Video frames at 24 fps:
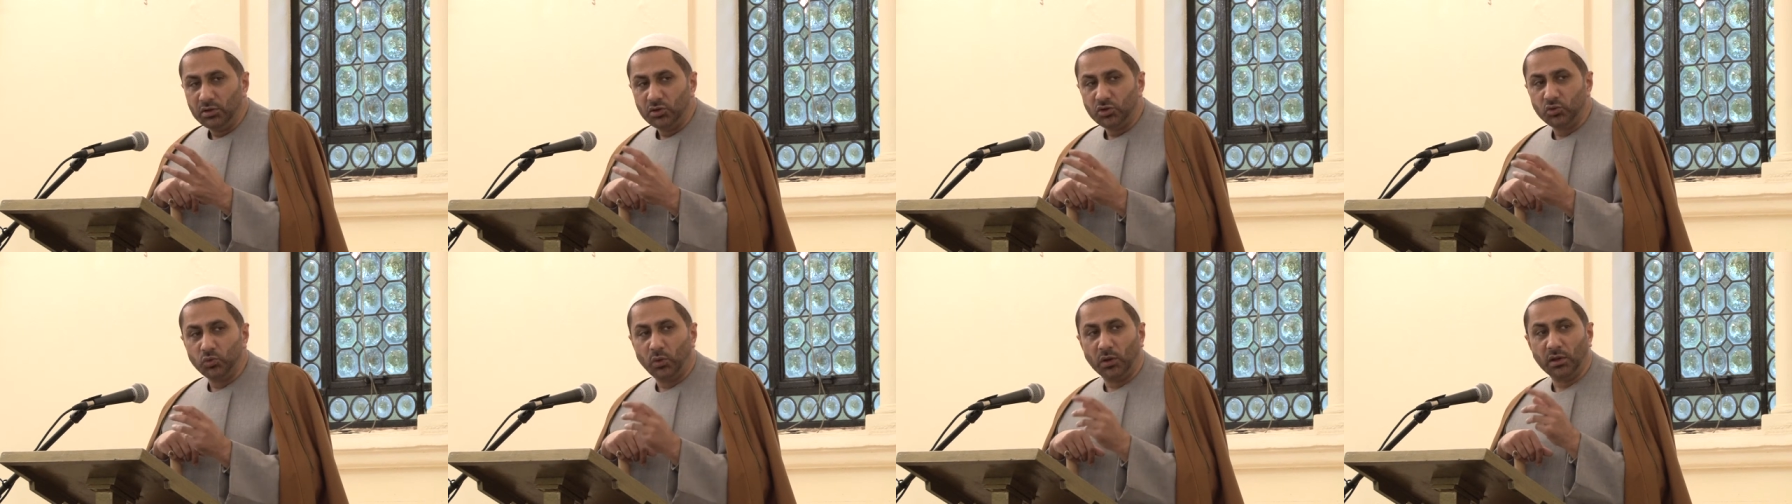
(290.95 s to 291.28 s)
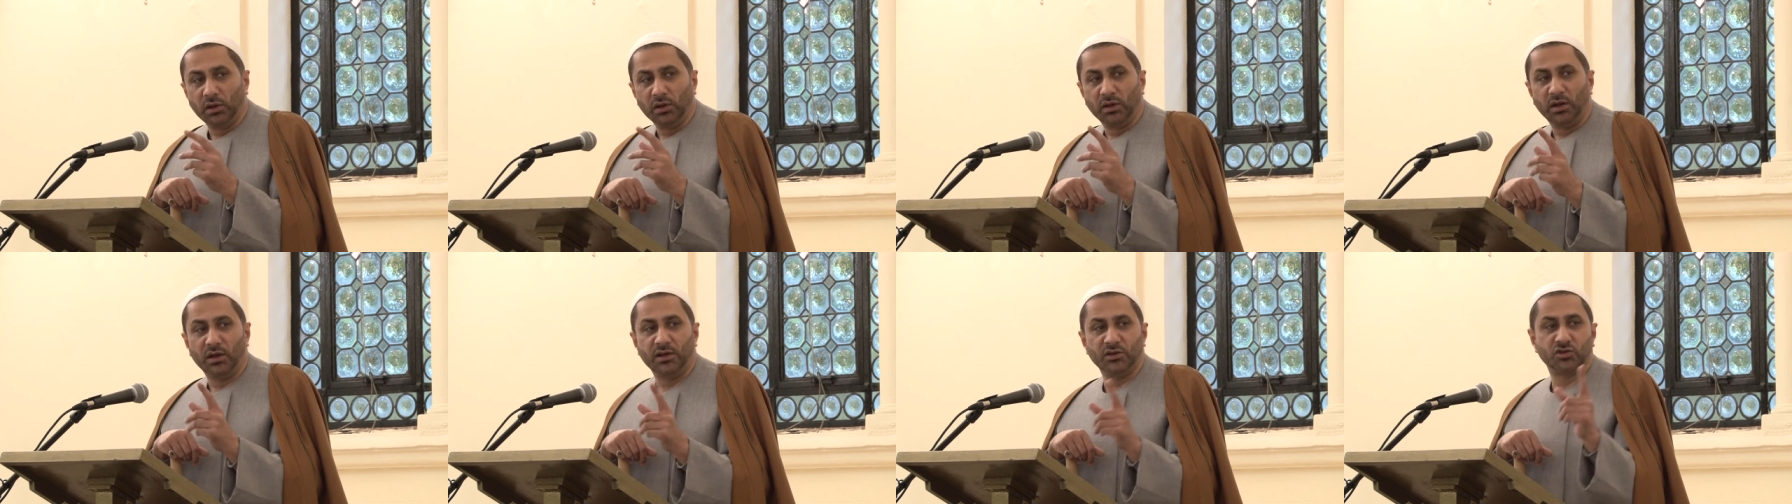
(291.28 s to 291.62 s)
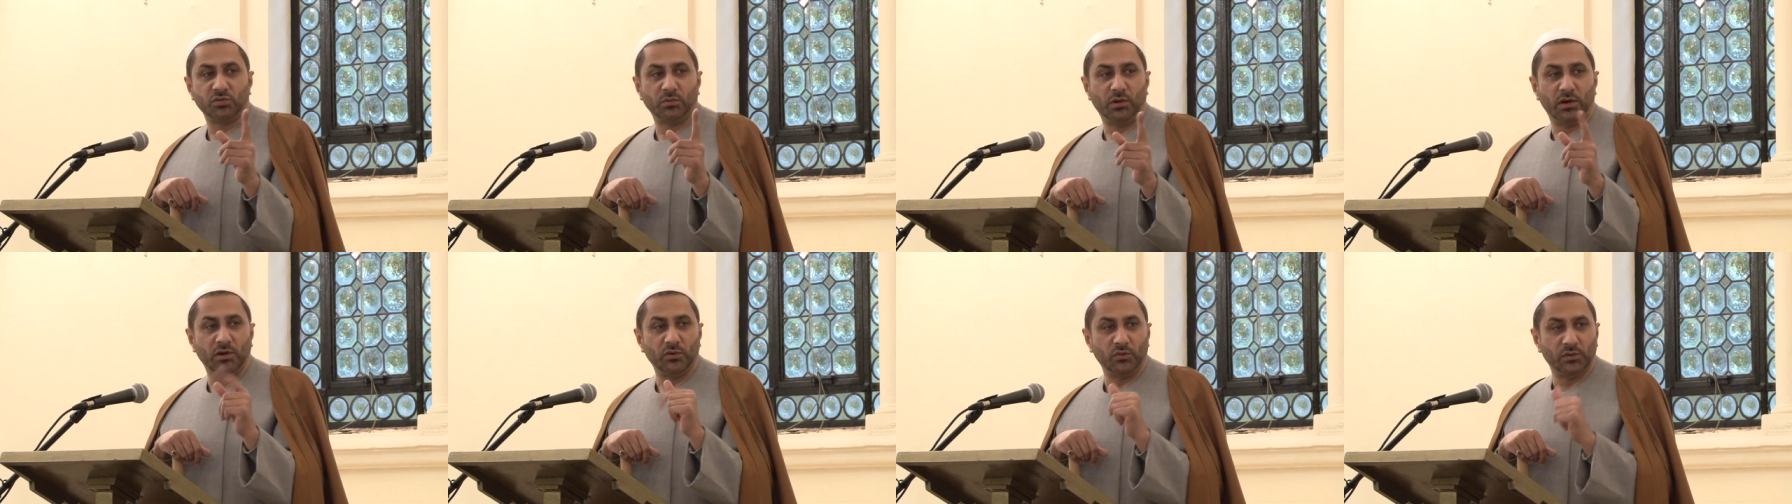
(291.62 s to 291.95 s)
to Allah
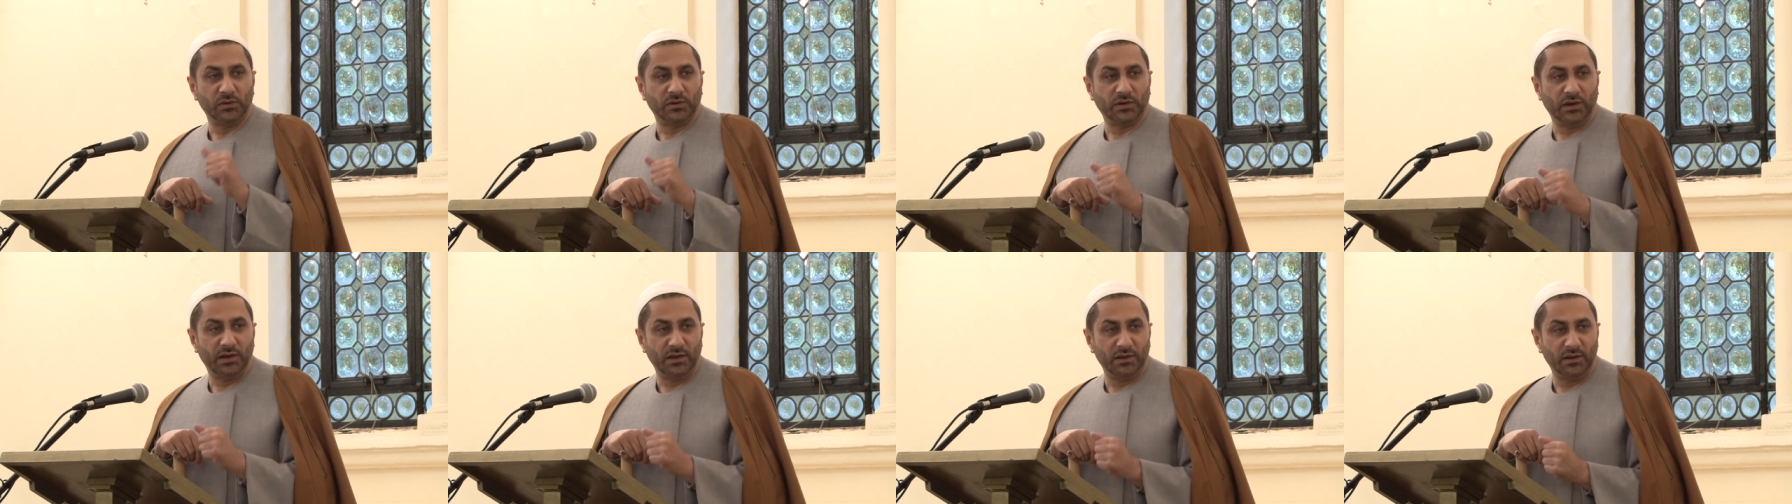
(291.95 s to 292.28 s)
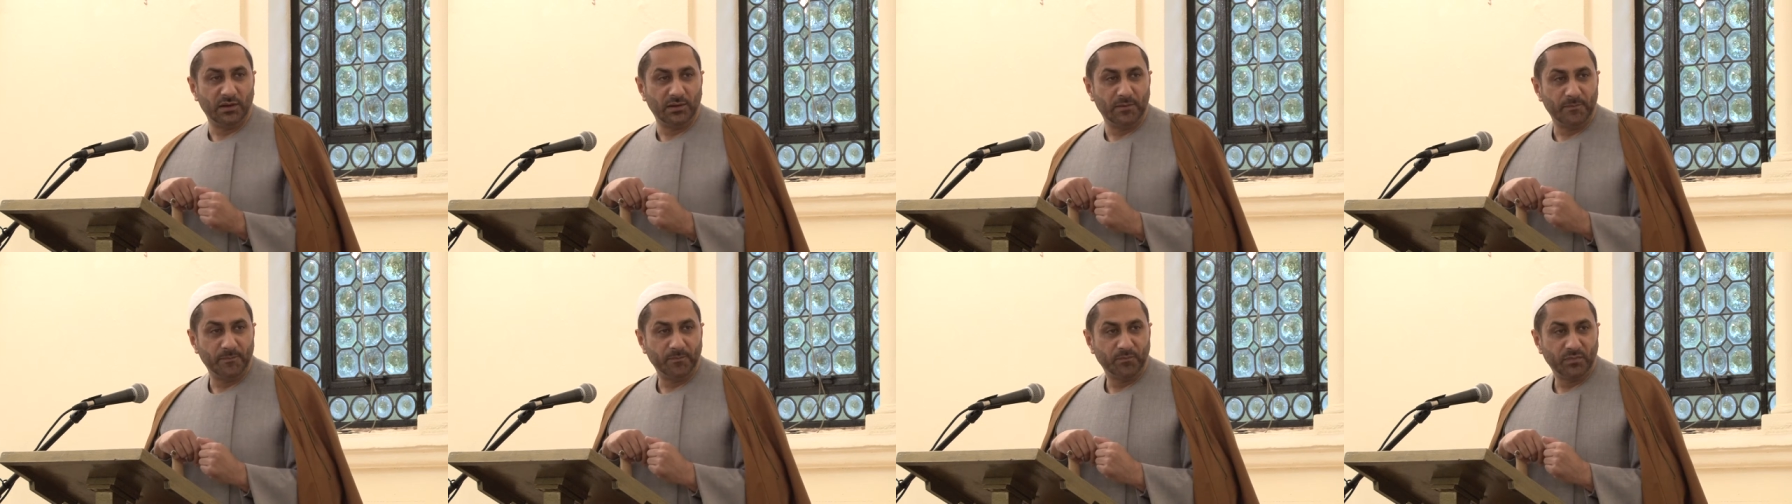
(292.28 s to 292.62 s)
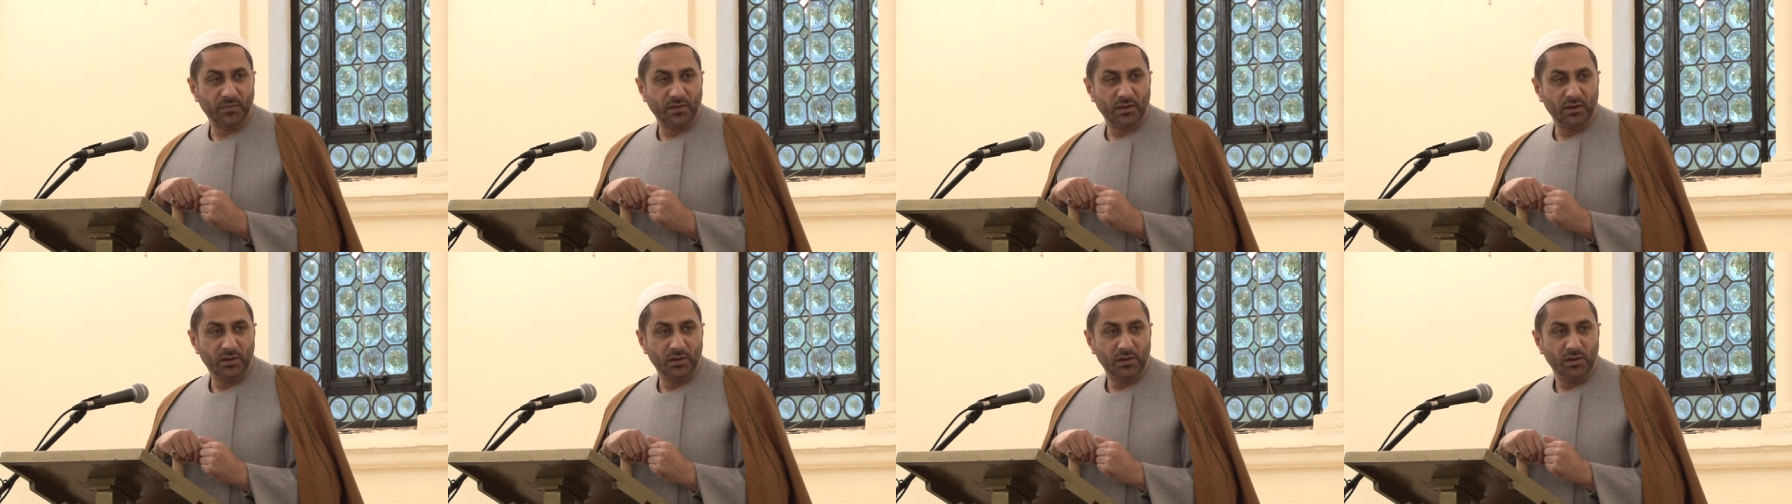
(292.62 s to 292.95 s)
subhanahu wa ta'ala.
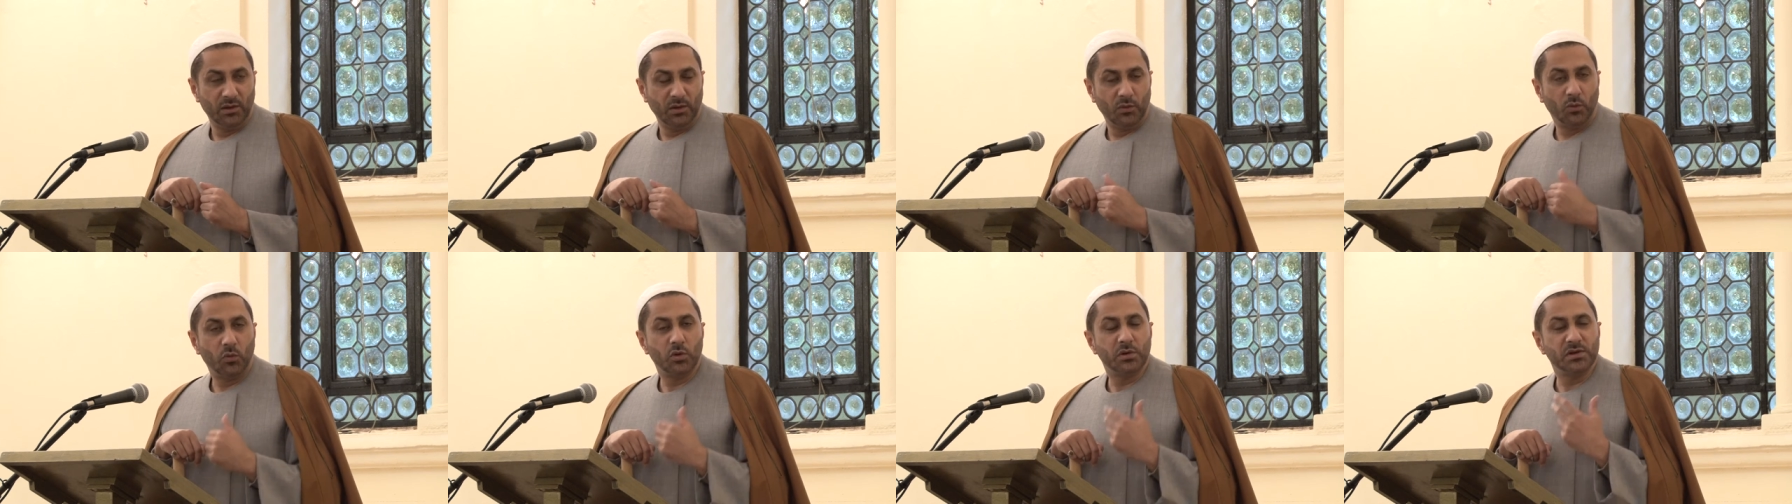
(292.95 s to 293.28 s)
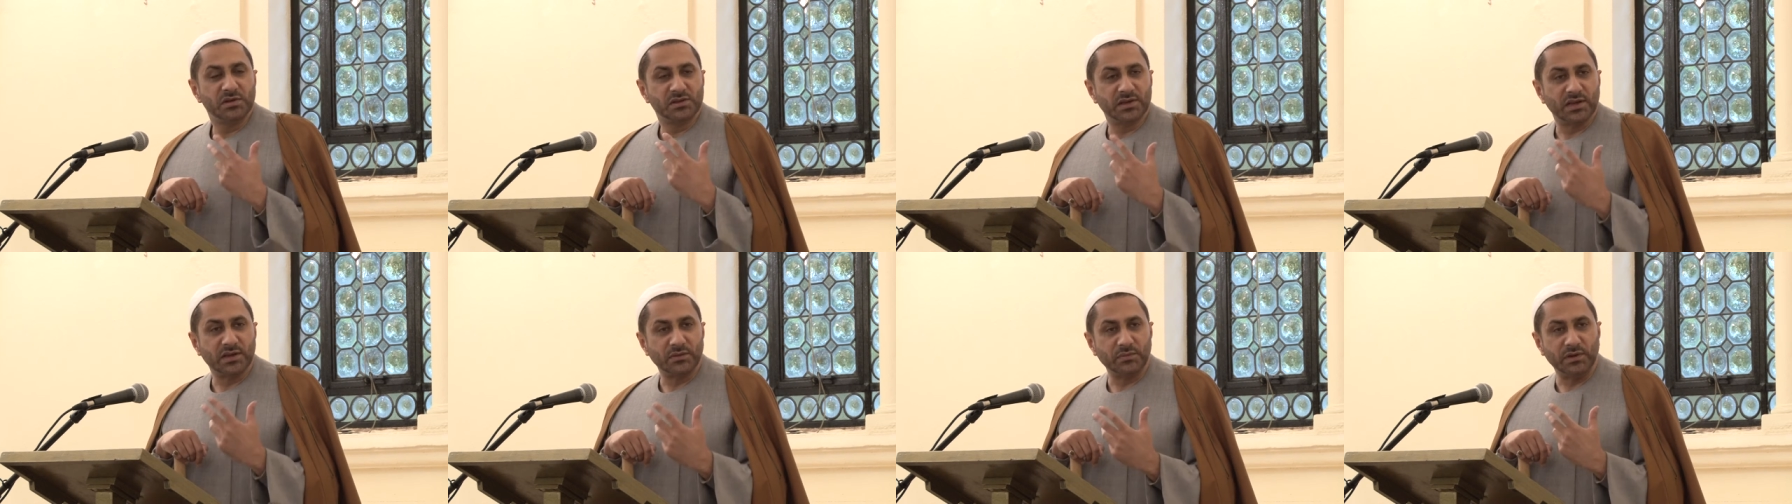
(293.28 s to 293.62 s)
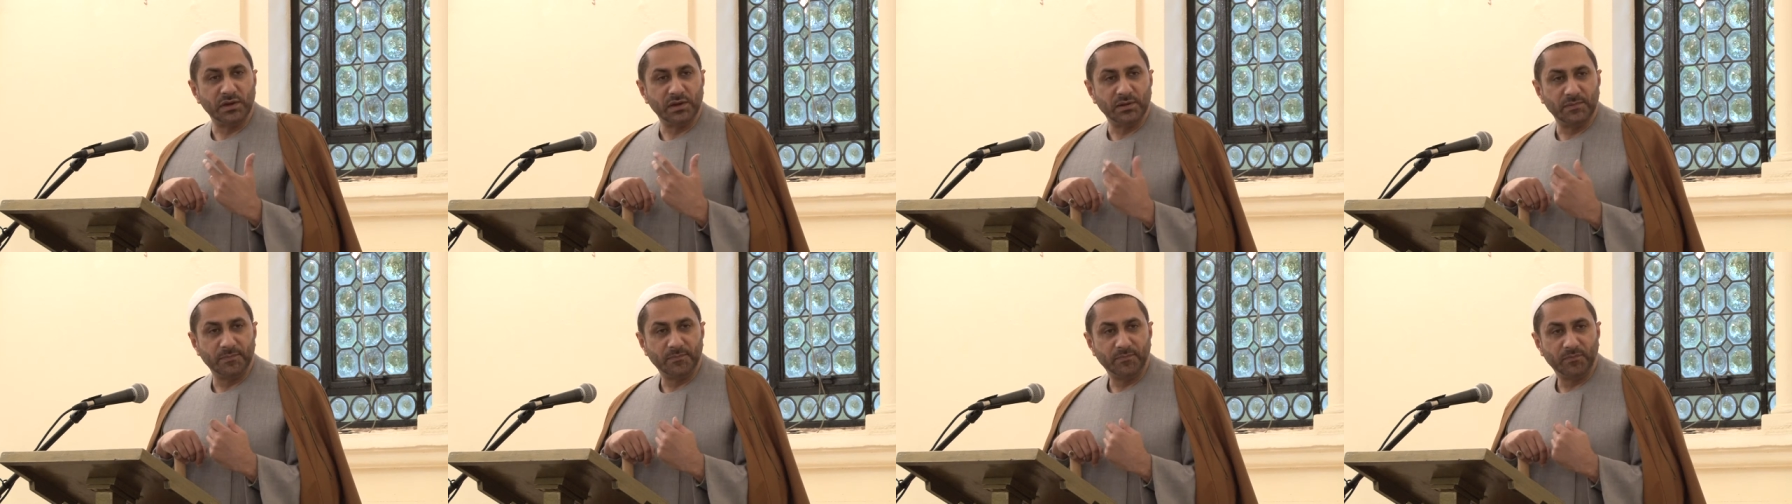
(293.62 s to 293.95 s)
What does that
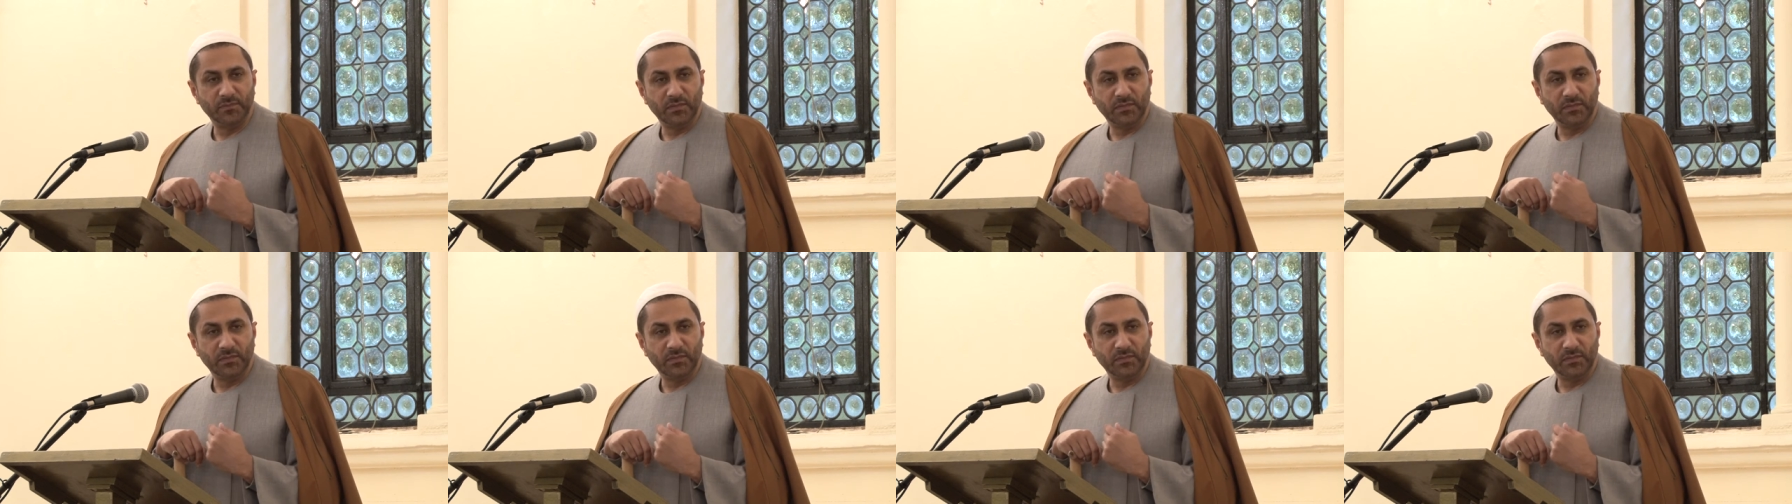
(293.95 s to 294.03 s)
mean?